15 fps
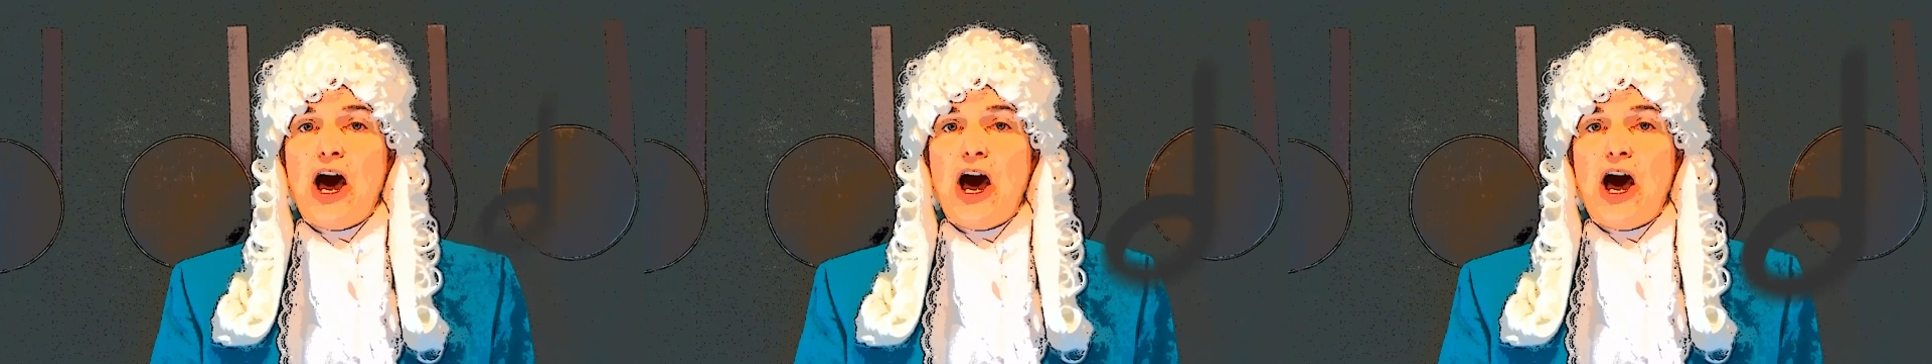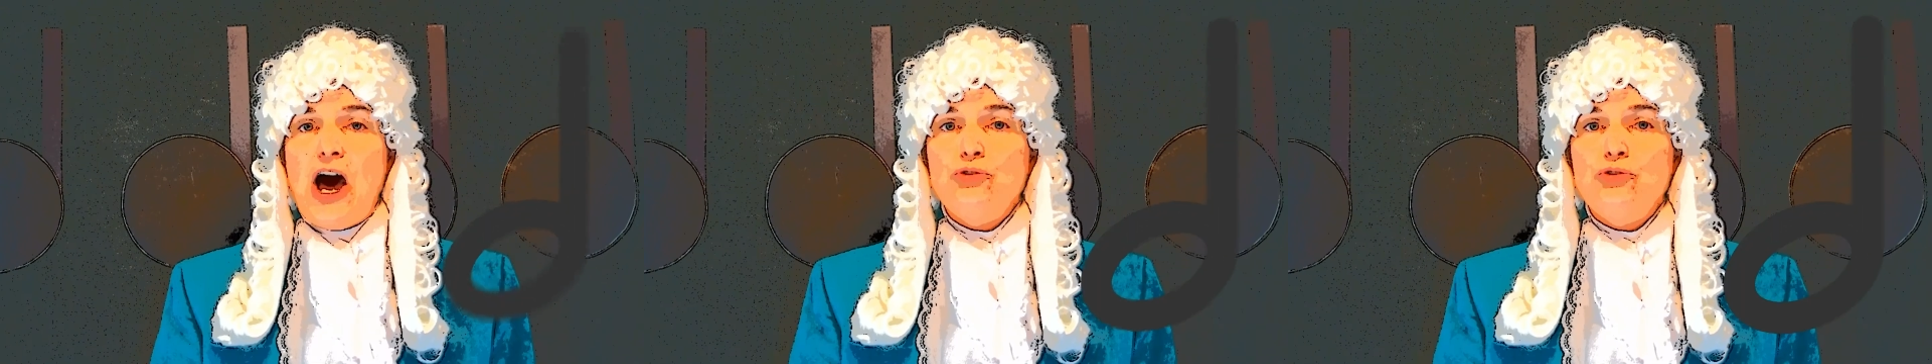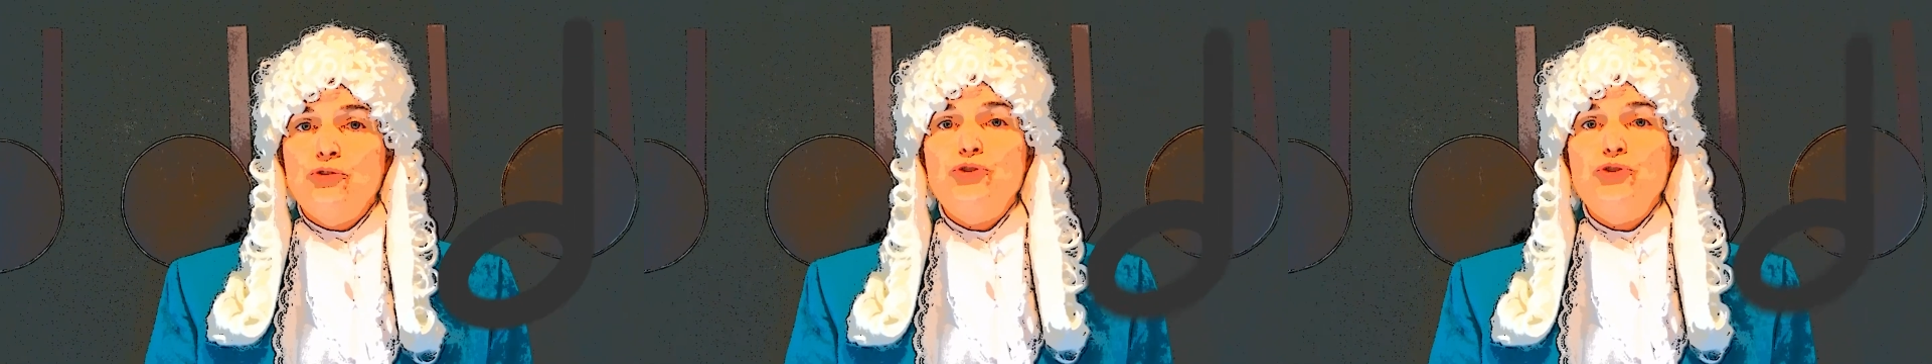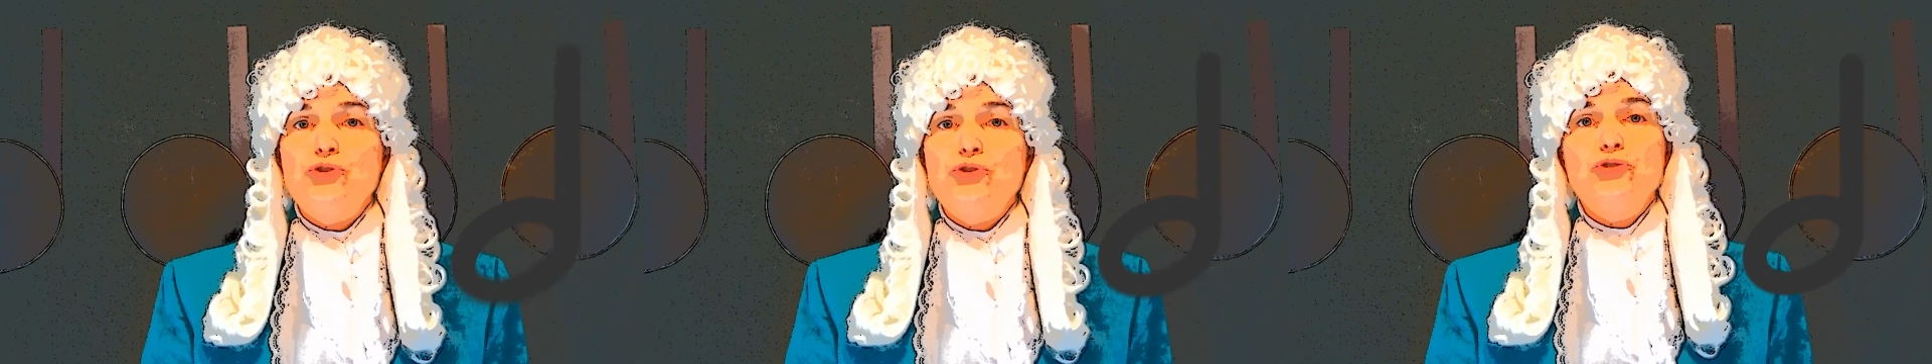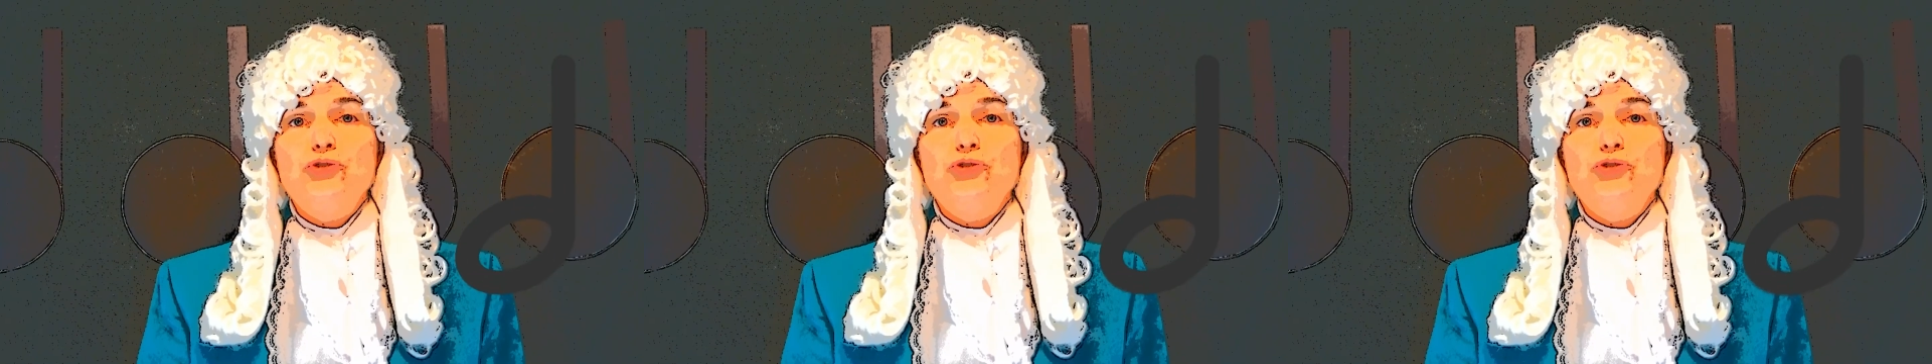
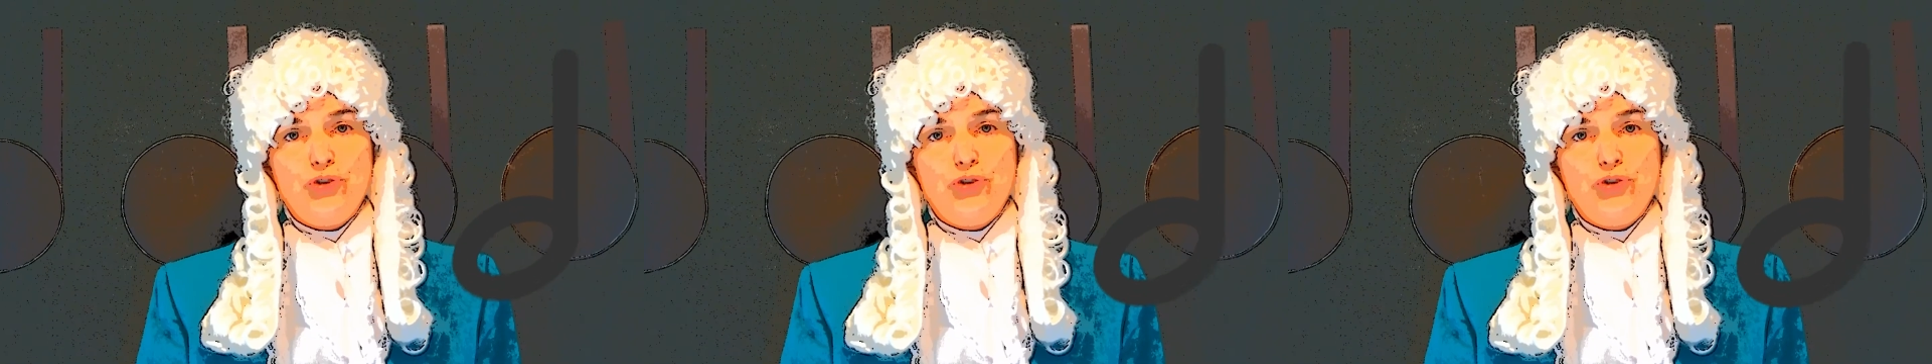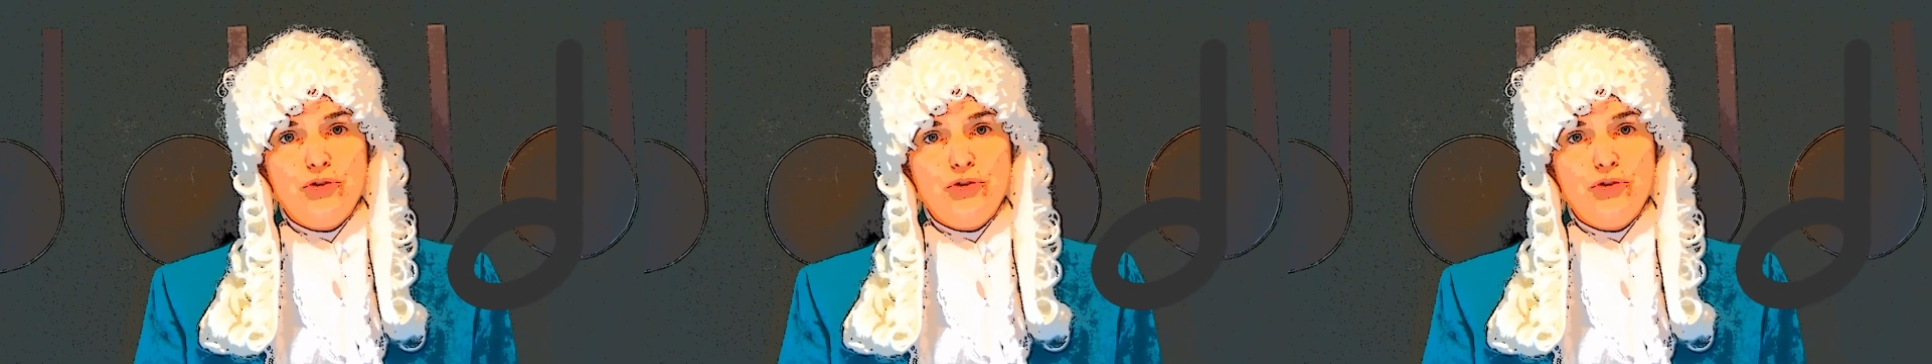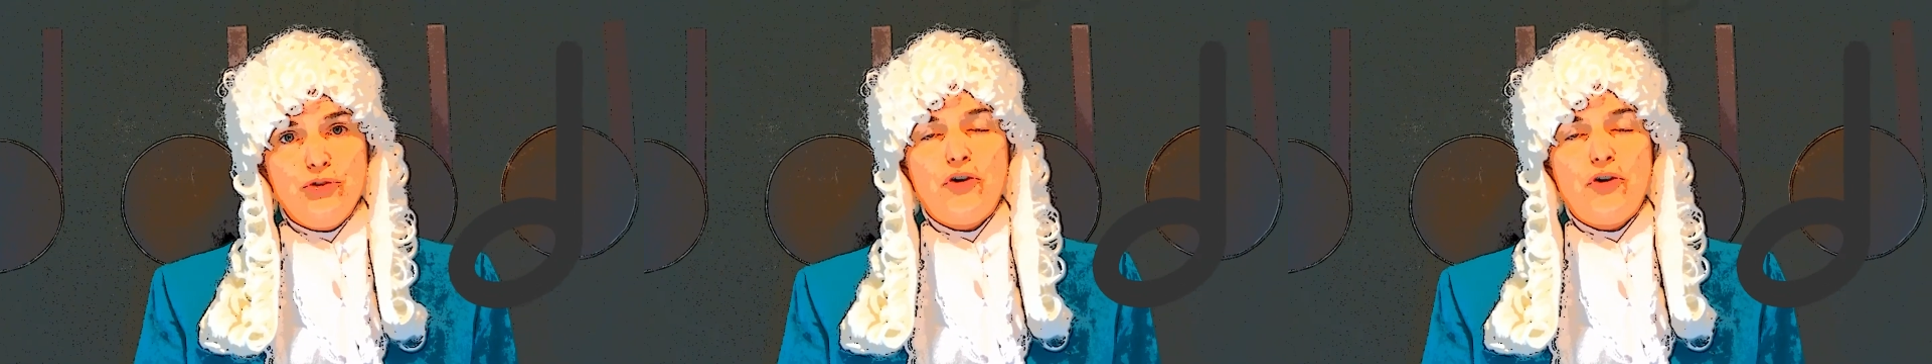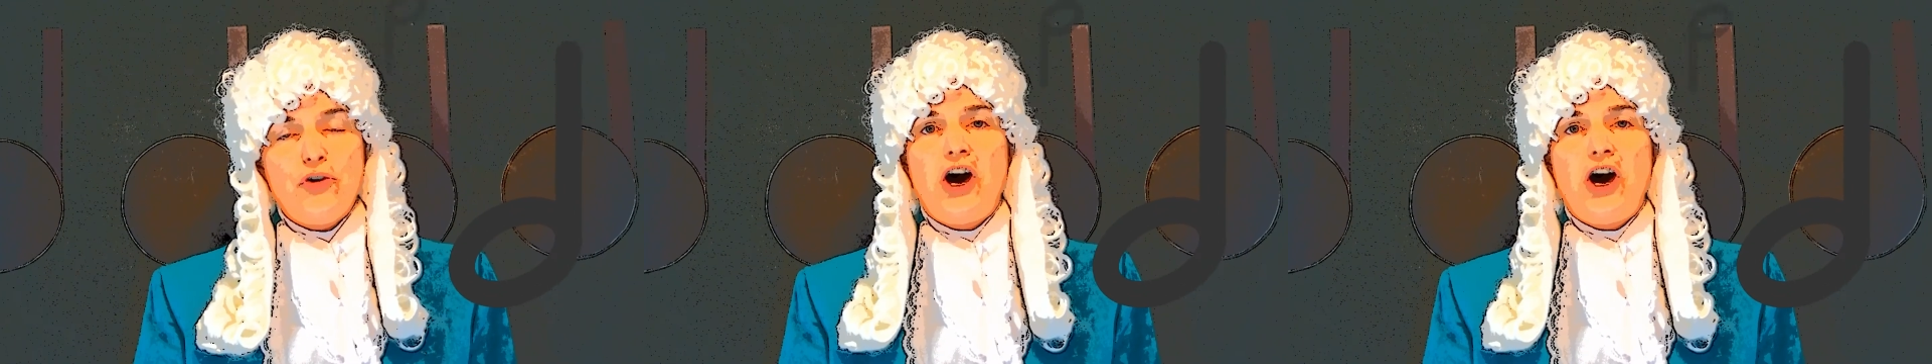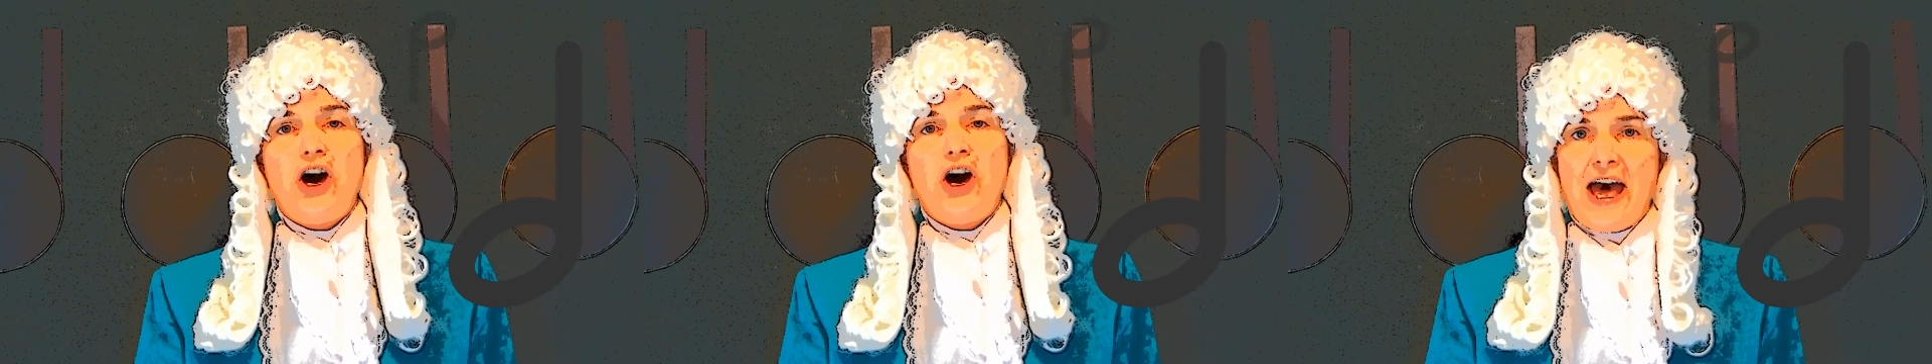Count to
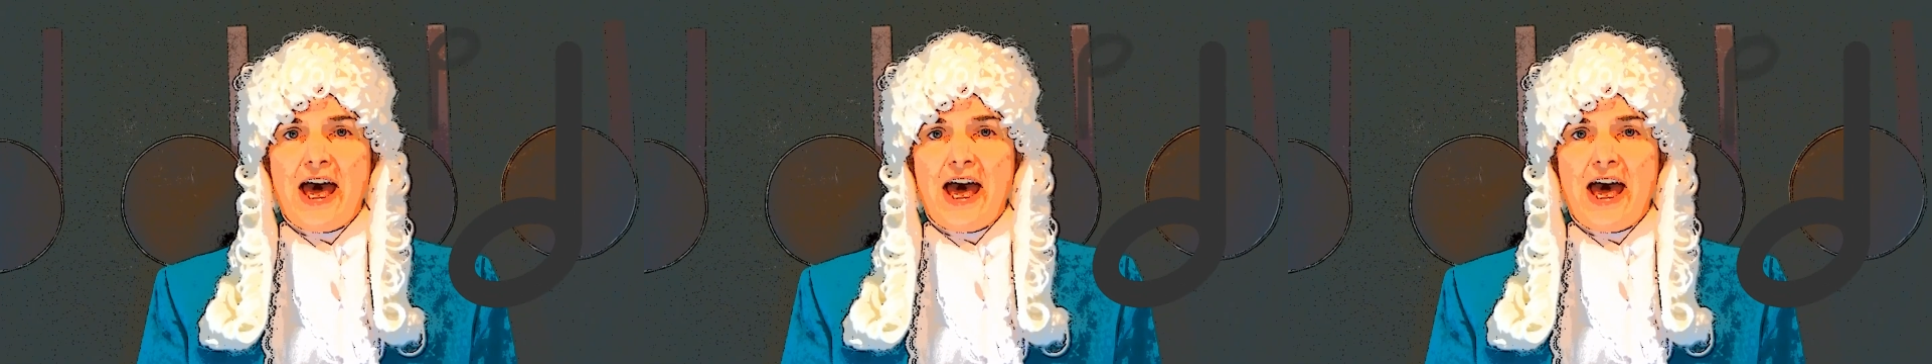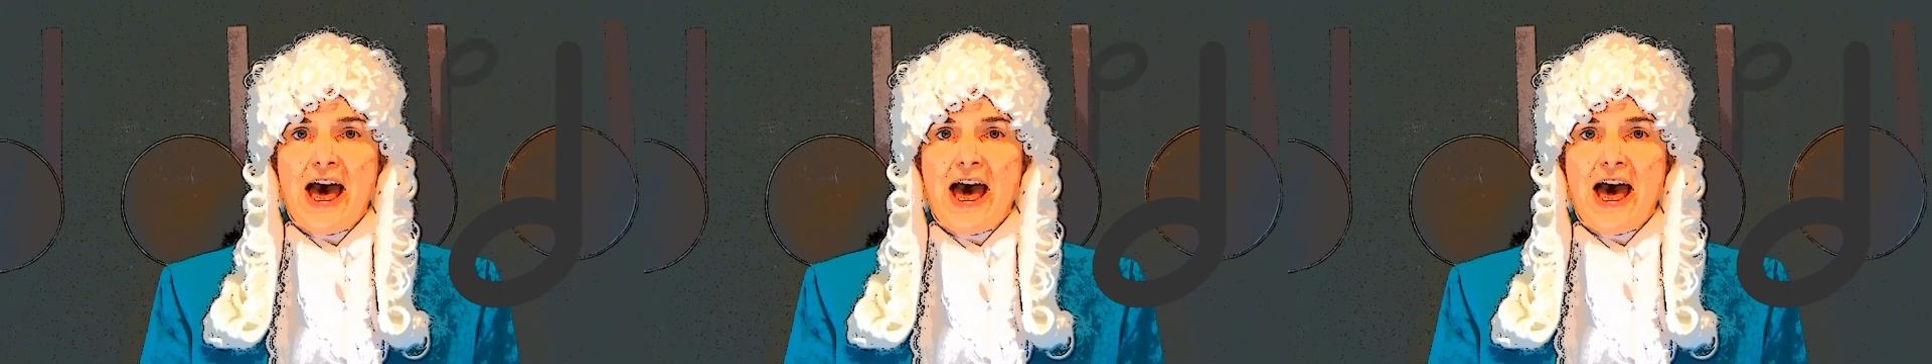two for